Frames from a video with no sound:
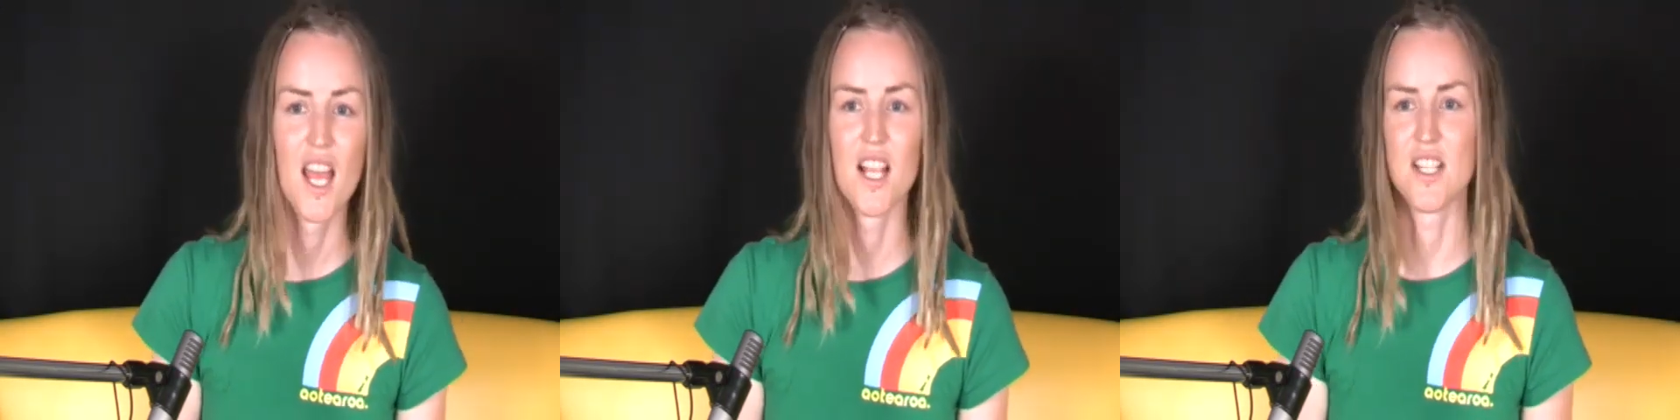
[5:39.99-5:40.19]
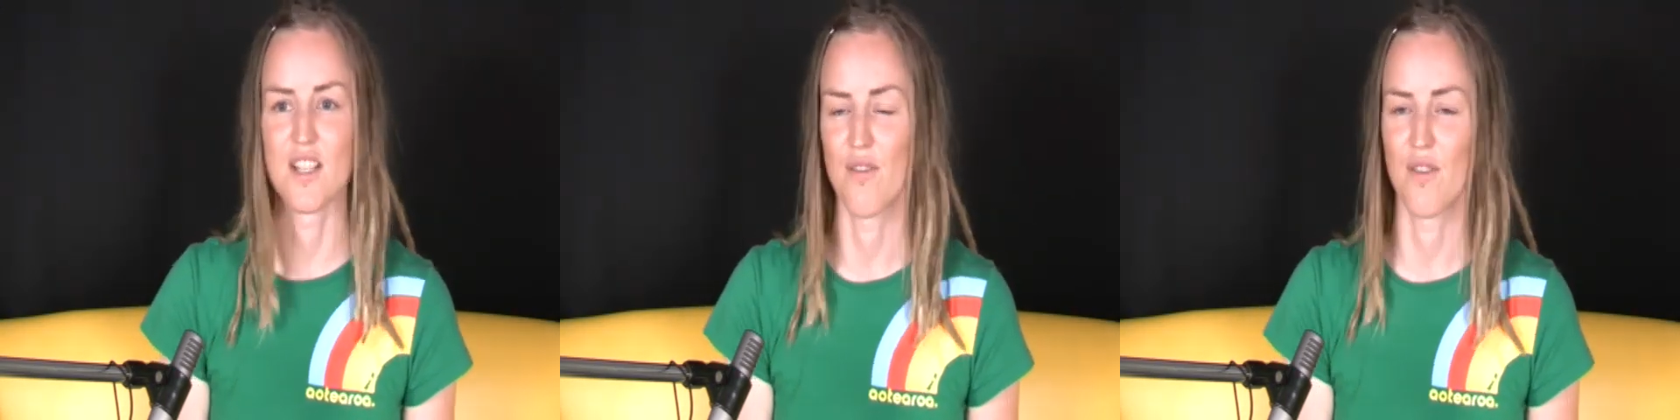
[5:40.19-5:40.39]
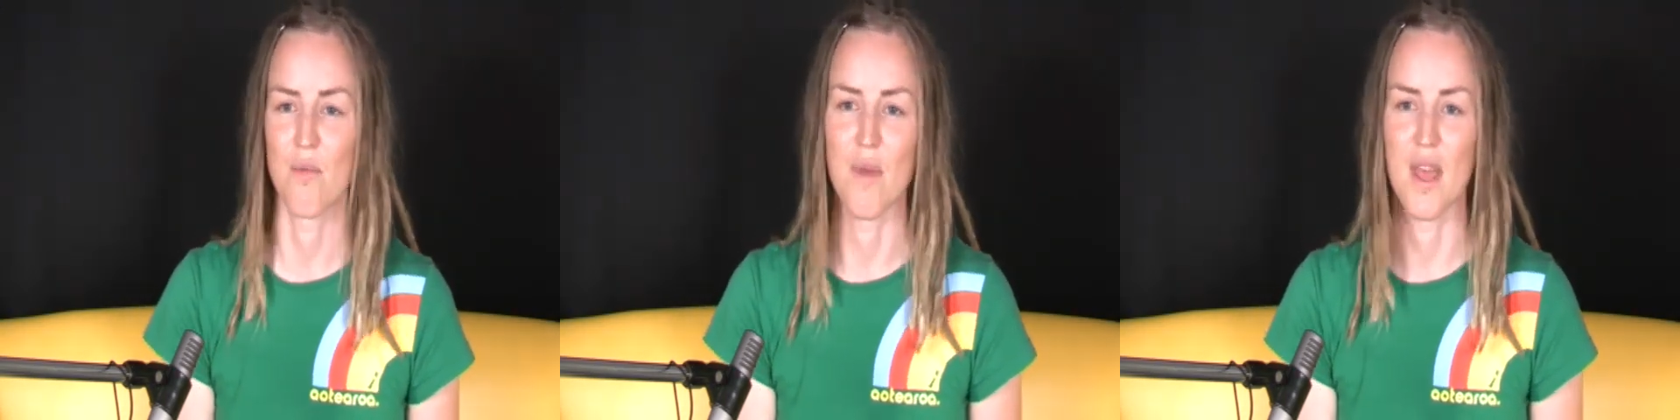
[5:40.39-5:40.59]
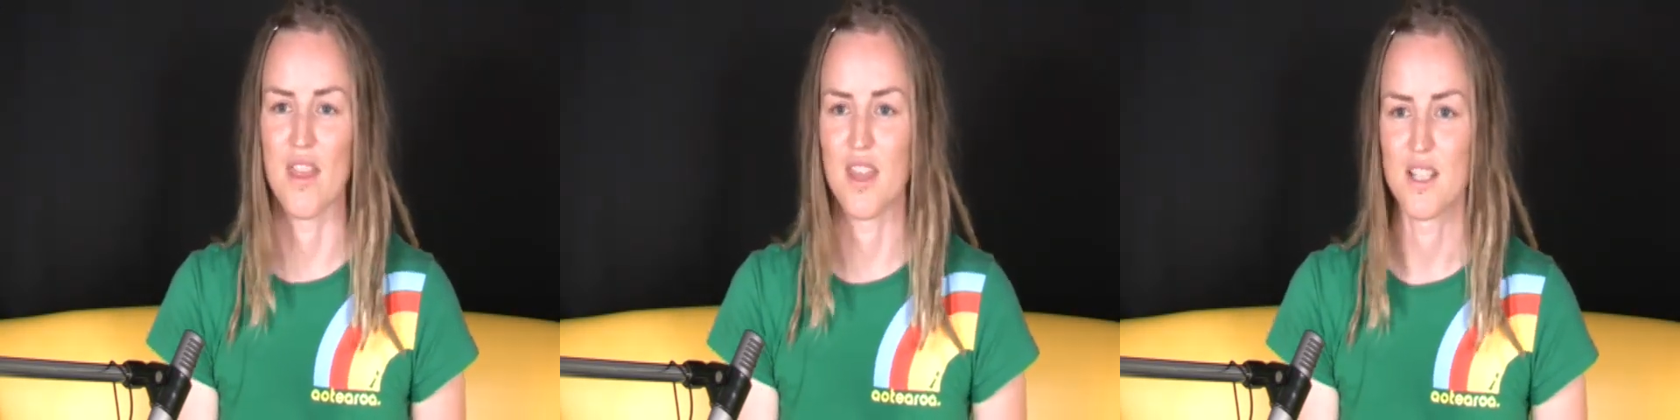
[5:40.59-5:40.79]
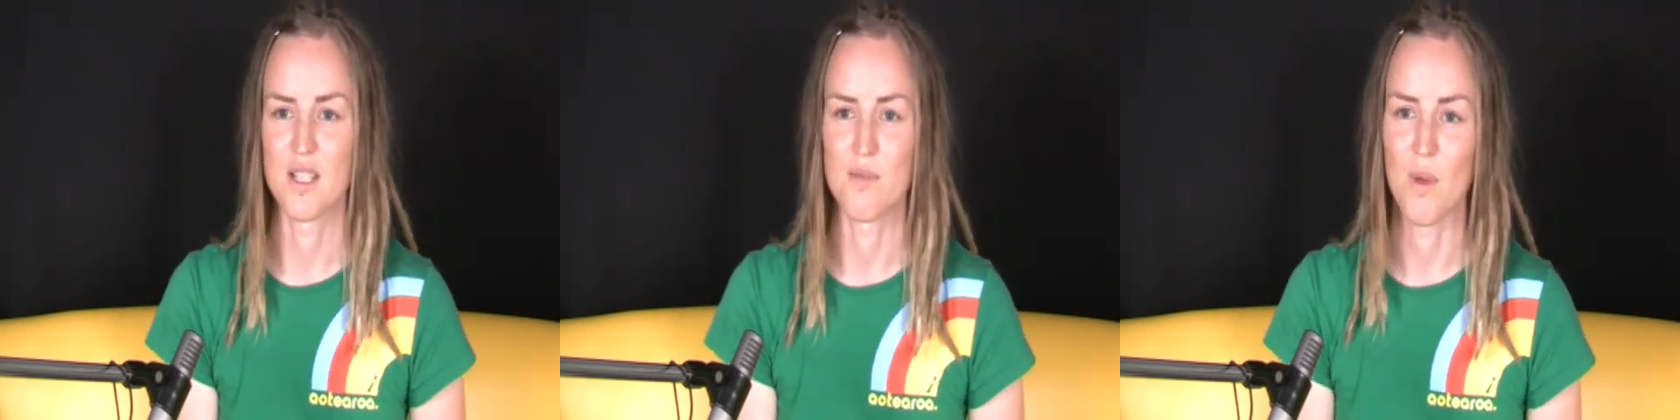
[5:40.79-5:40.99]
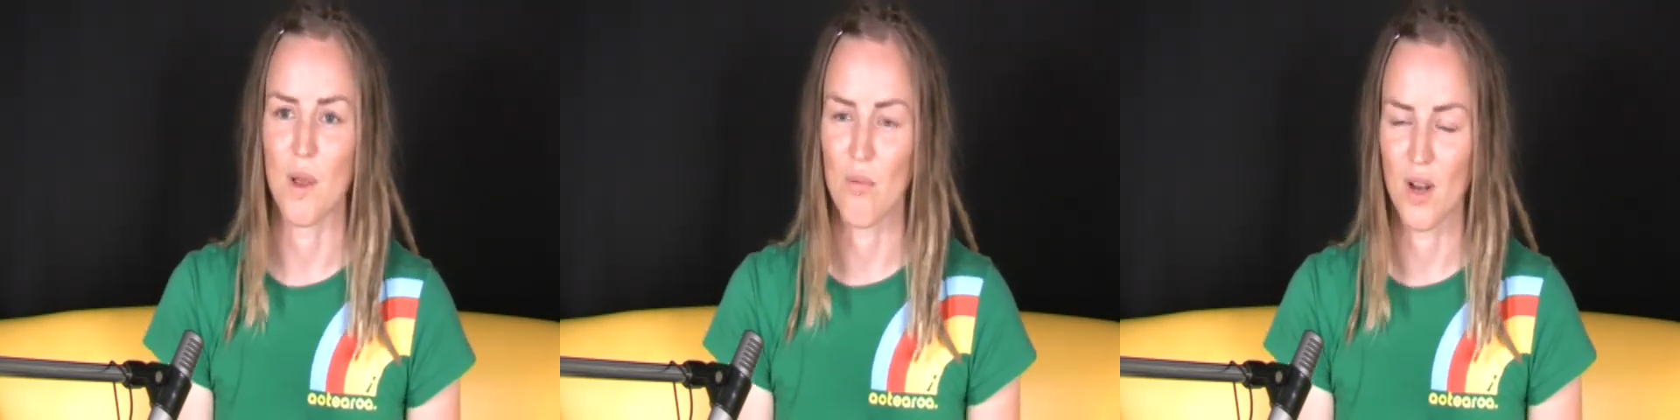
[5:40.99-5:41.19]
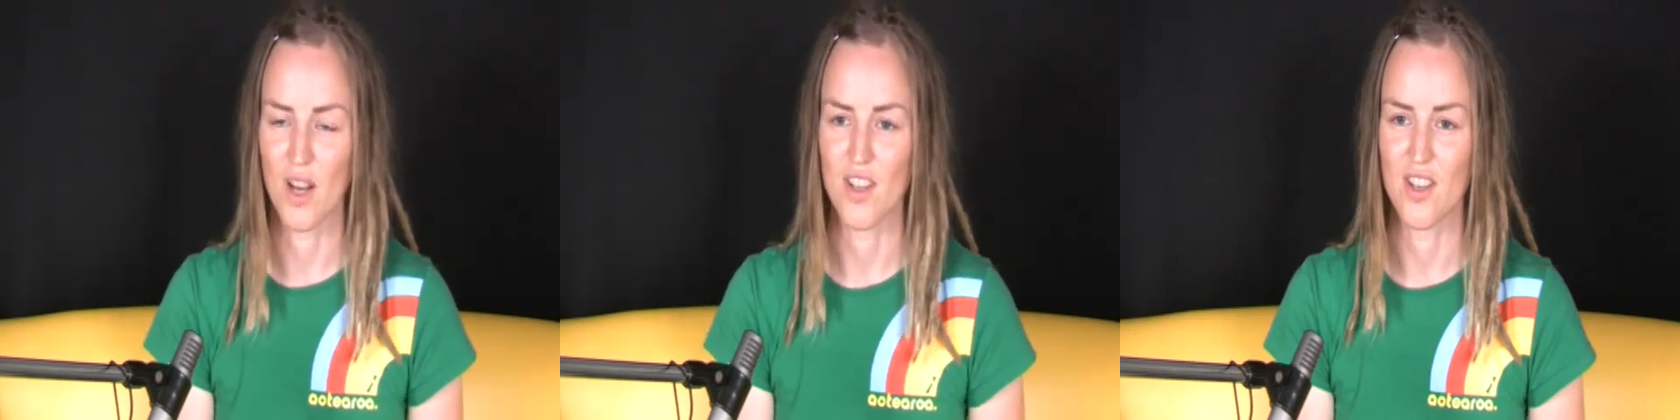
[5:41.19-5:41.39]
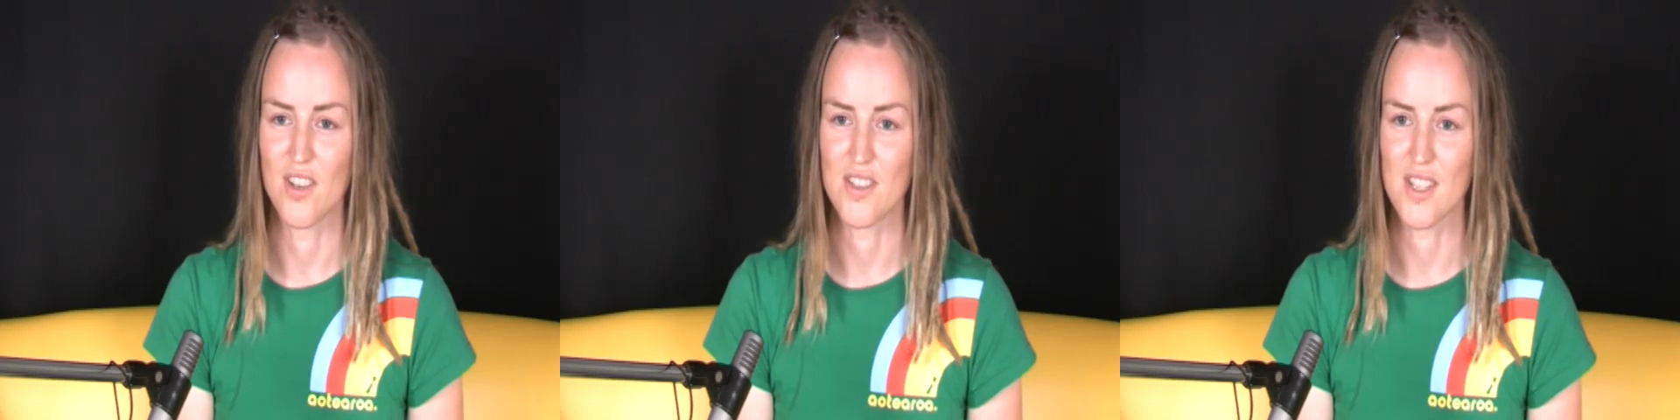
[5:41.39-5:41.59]
different methods people are
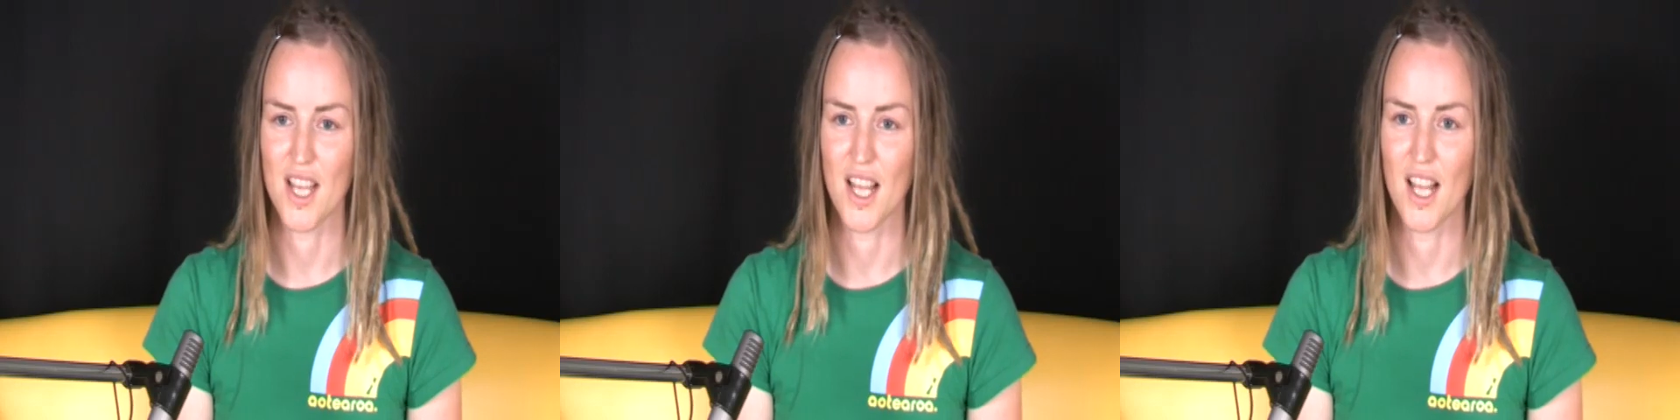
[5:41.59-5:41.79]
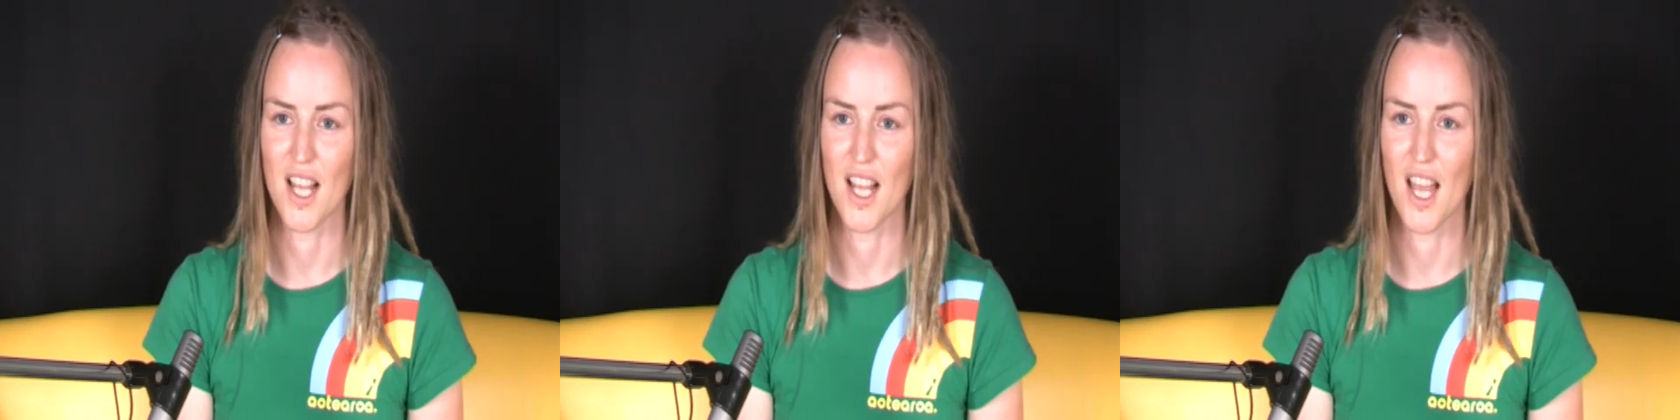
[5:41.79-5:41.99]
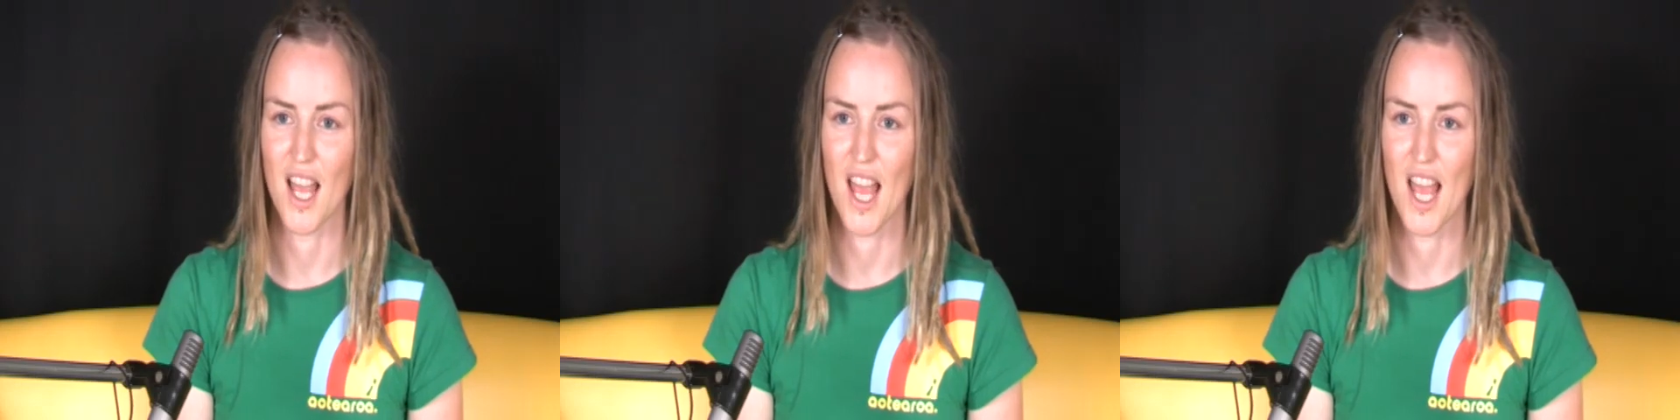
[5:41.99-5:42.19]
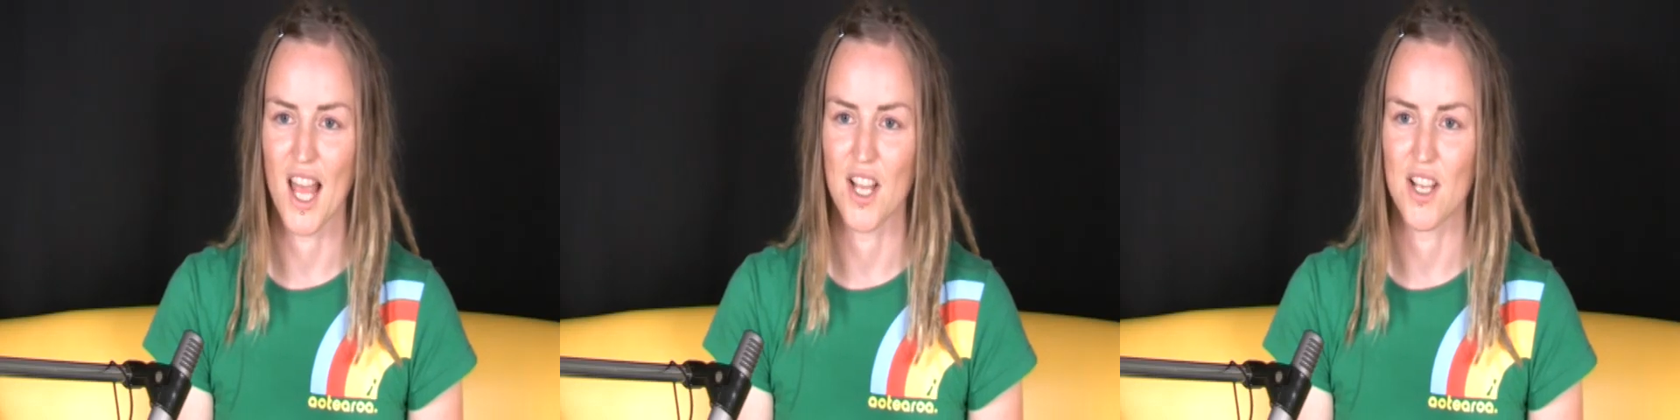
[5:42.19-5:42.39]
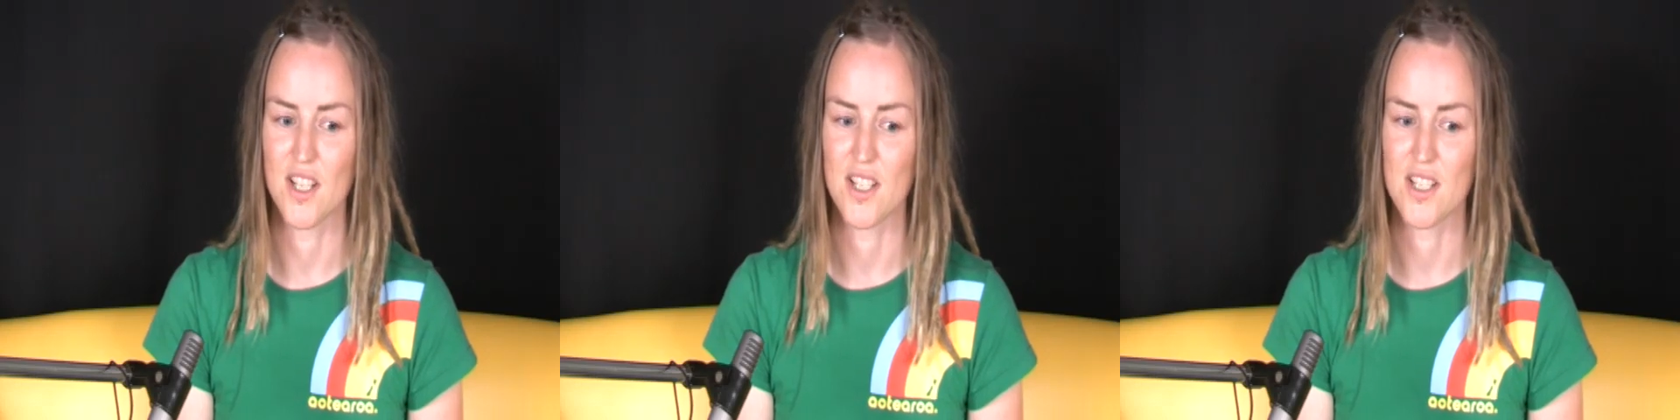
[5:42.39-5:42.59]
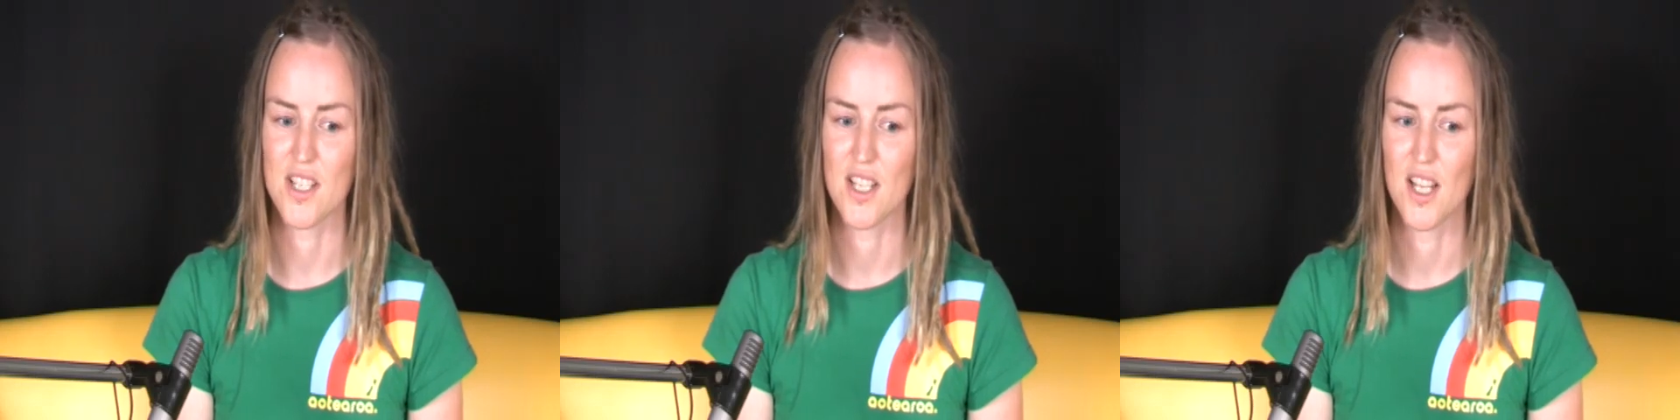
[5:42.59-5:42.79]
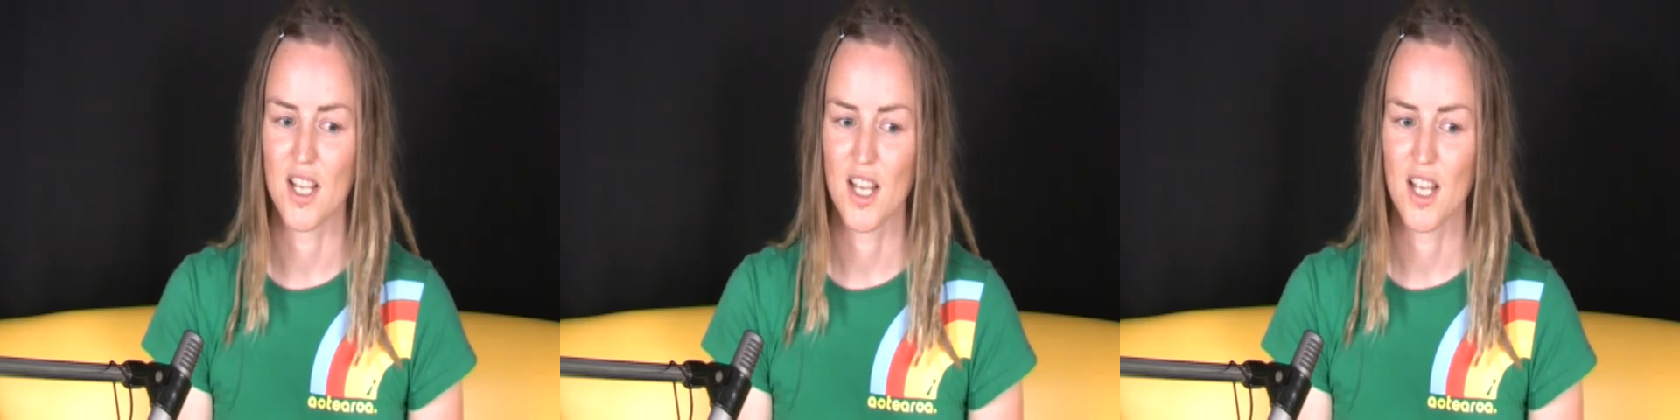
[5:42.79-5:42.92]
using, and